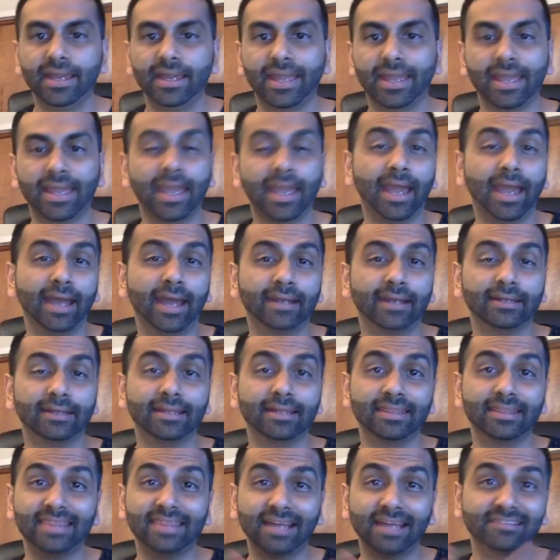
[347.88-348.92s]
And
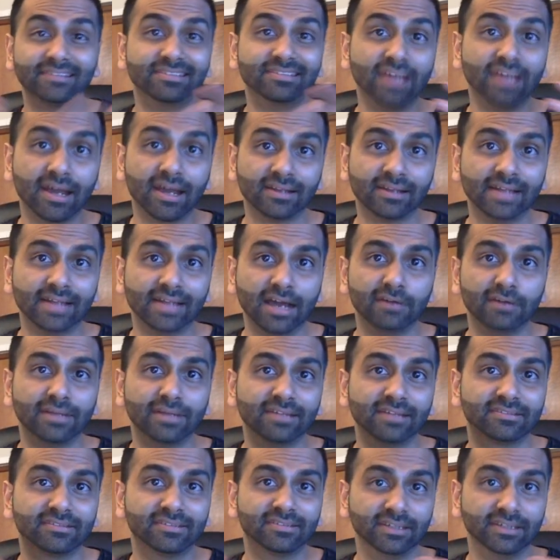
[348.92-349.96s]
that's not allowed.
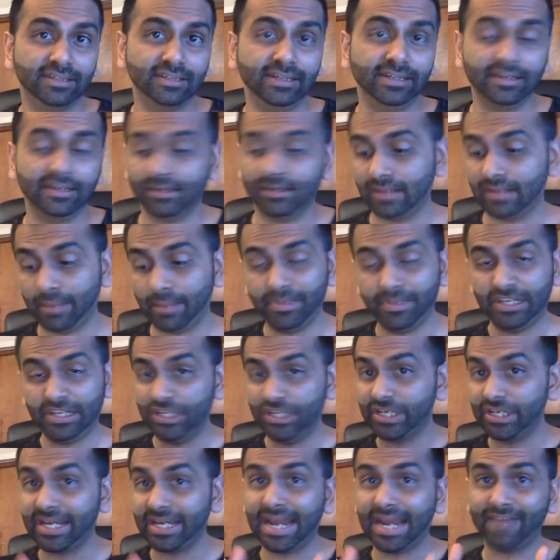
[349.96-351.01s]
That's illegal. I mean,
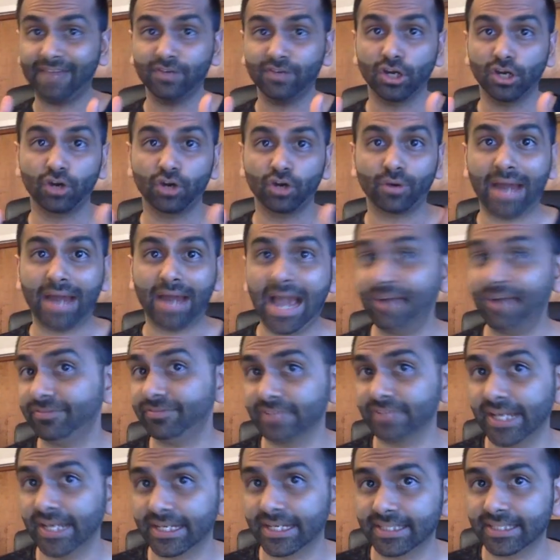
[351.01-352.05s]
you can have a graph
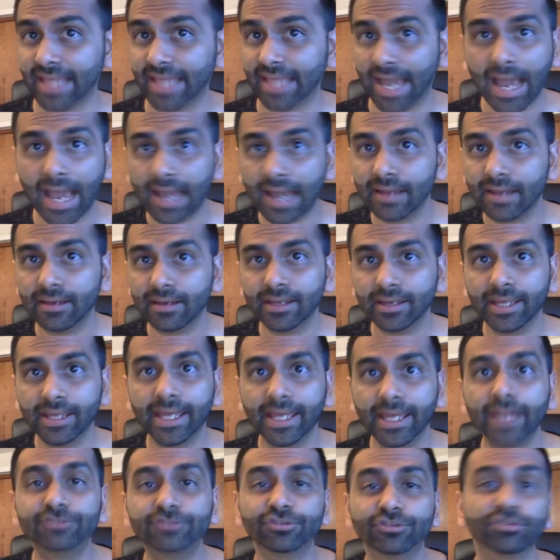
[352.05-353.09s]
like that.
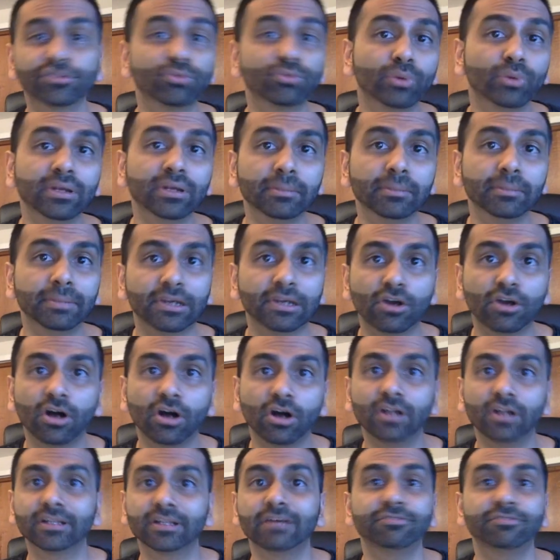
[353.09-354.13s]
It just wouldn't be
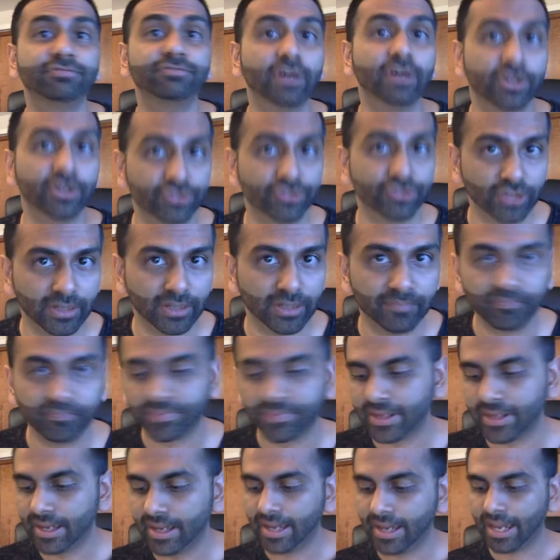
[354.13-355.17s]
called a function.
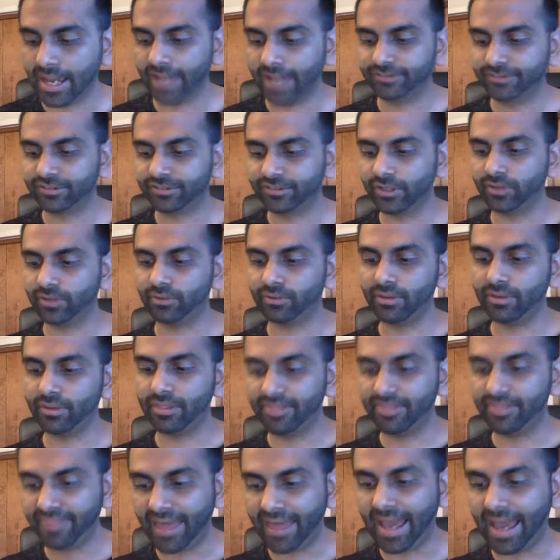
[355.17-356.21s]
And so
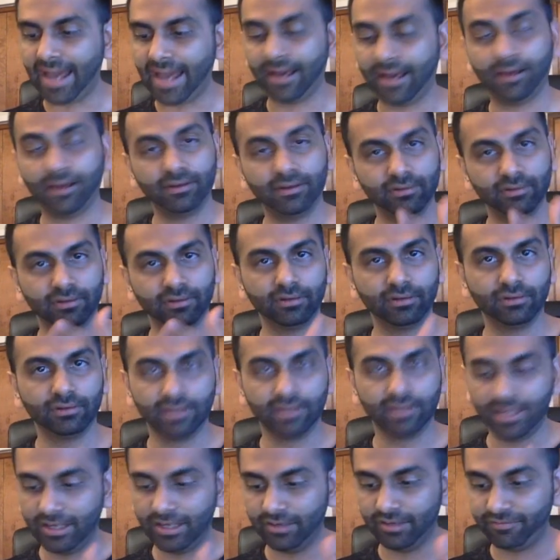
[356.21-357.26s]
that
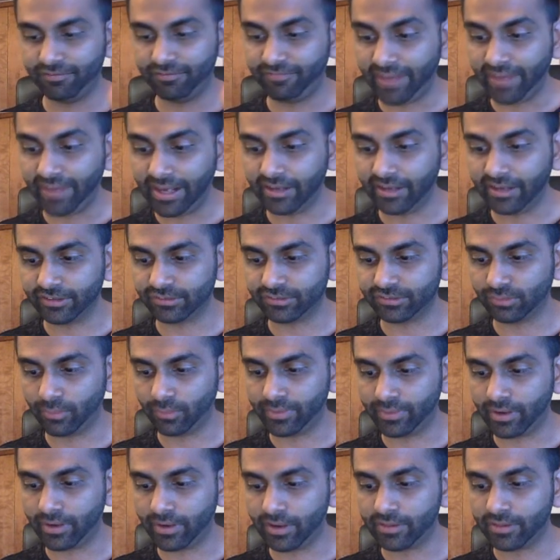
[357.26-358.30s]
it fails what
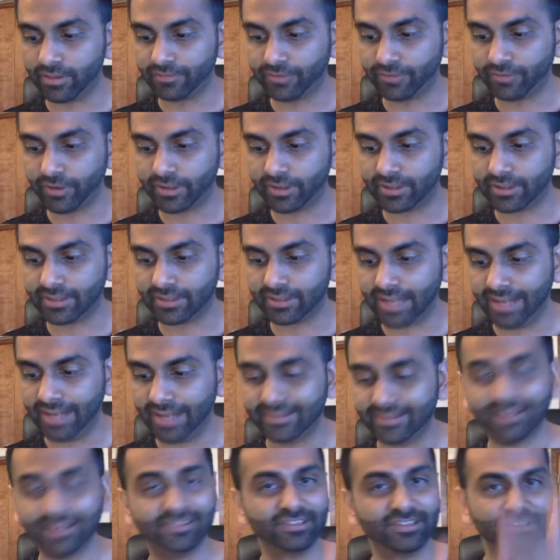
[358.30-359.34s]
we call the vertical line
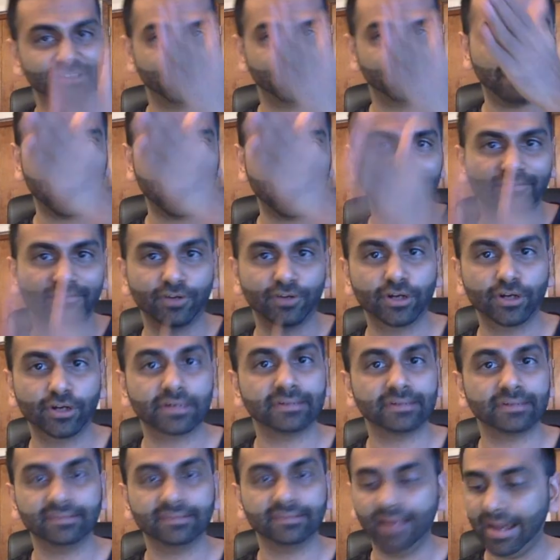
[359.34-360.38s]
test. You just make a
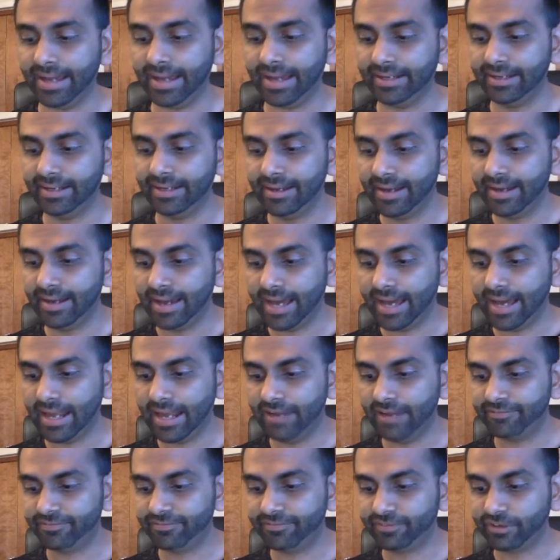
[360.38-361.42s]
vertical line. And
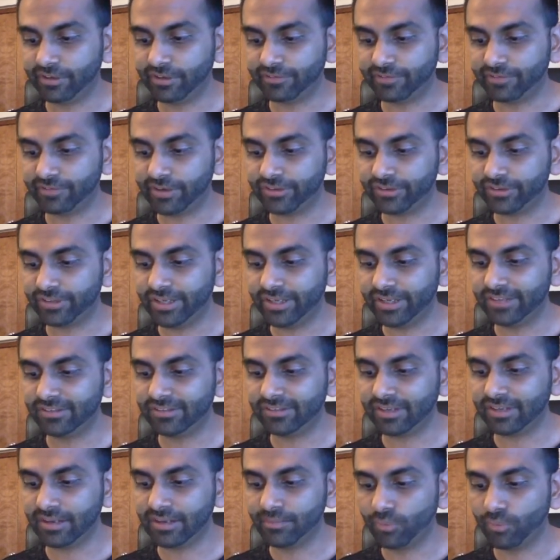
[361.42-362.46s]
if your function hits
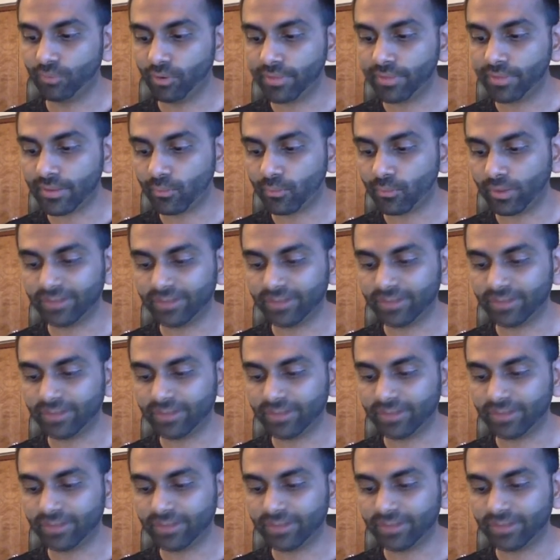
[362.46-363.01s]
it in more than one